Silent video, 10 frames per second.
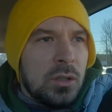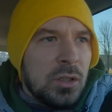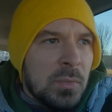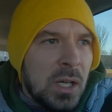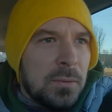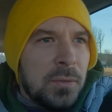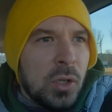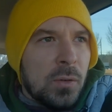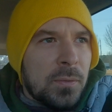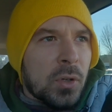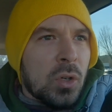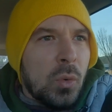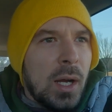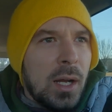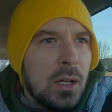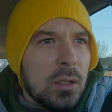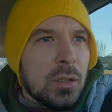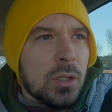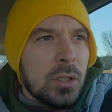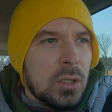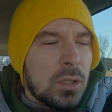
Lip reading: You might float for a while, or